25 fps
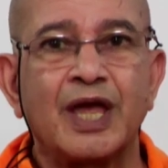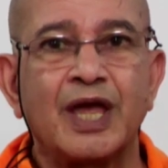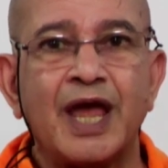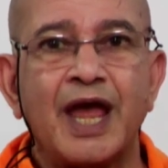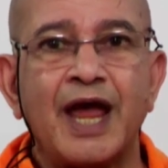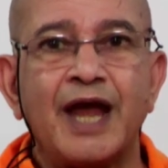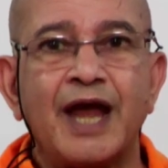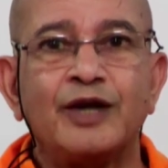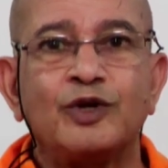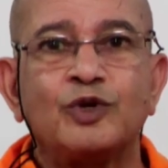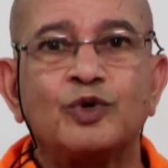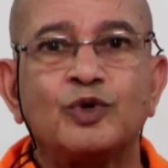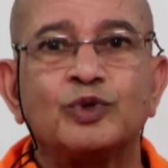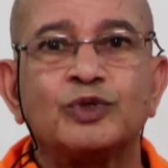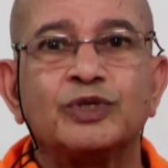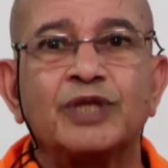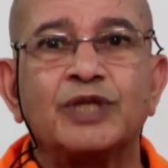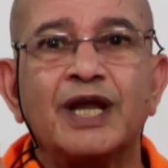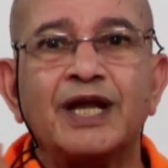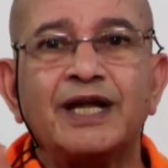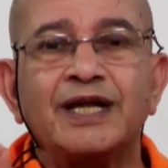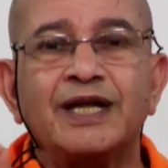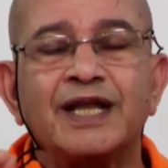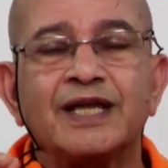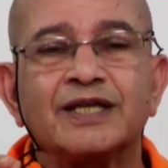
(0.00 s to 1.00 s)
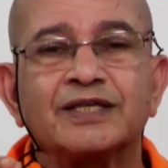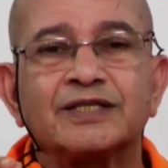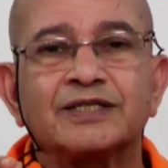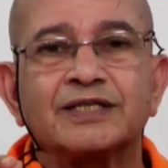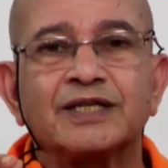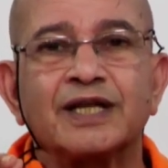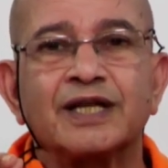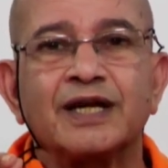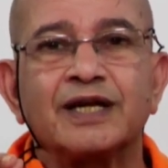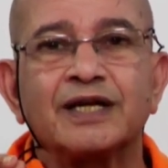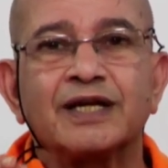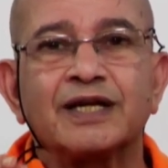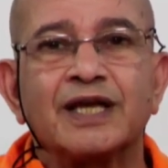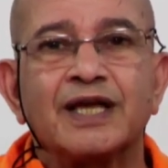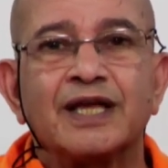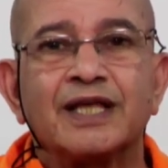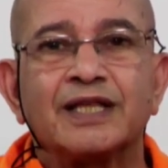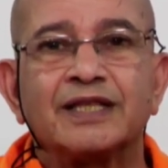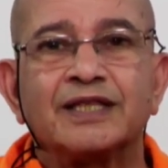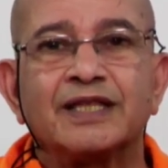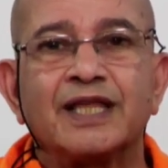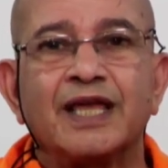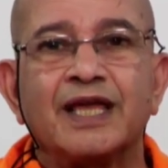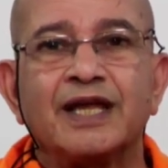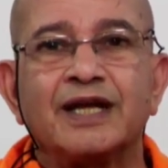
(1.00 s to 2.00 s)
and to that extent,
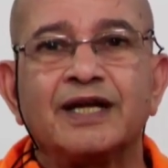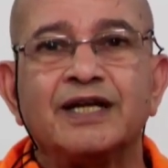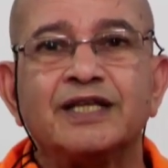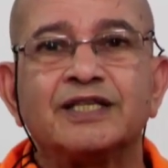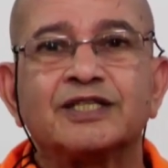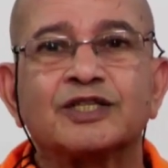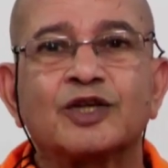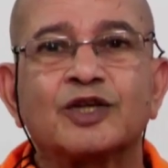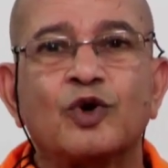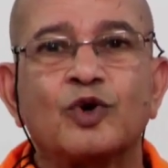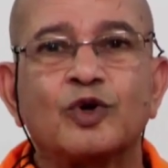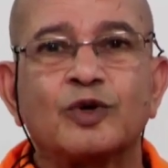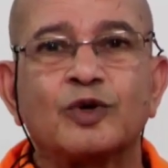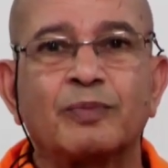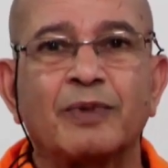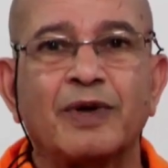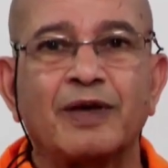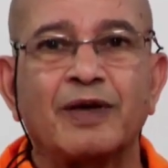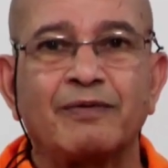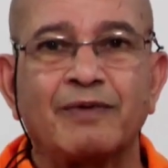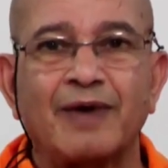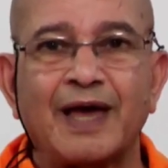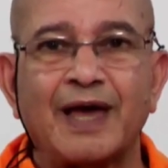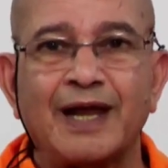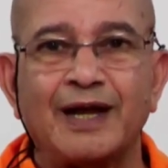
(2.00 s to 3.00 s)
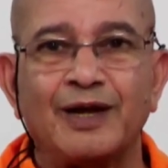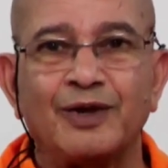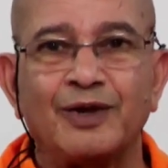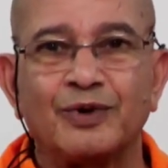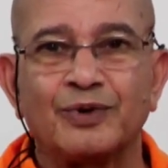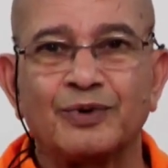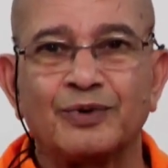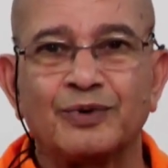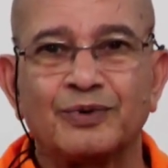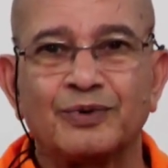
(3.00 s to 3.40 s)
they discount my value.